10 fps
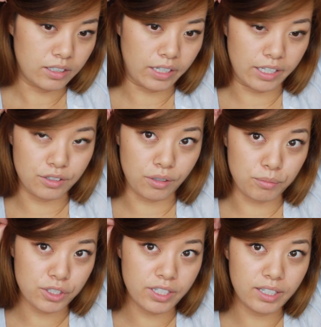Okay, so
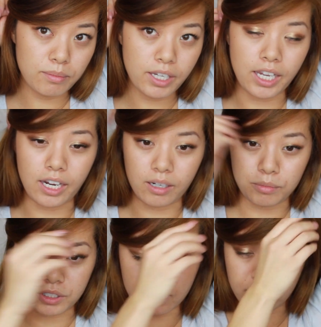I'm just taking my hair, I'm
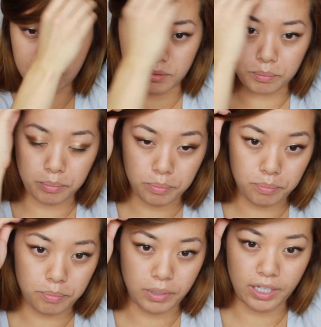just gonna
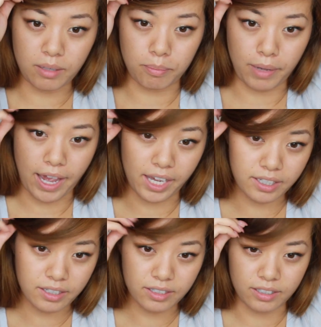pin it
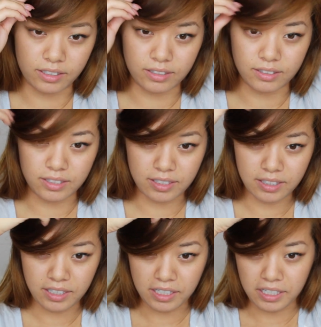back because
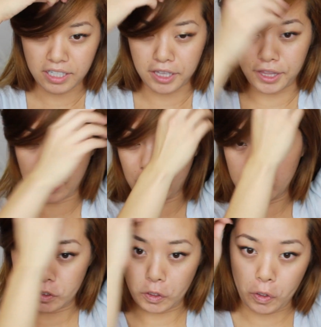there
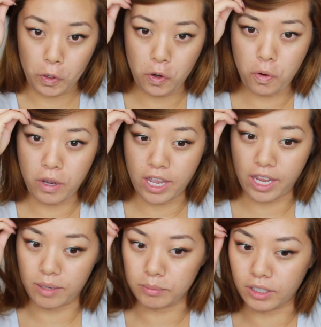is no
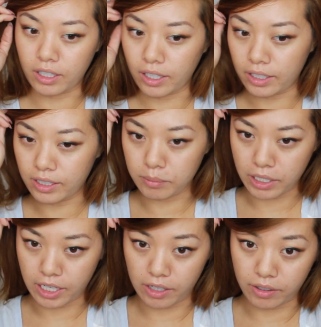way I'm cutting my
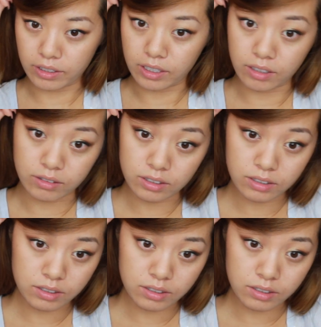hair right now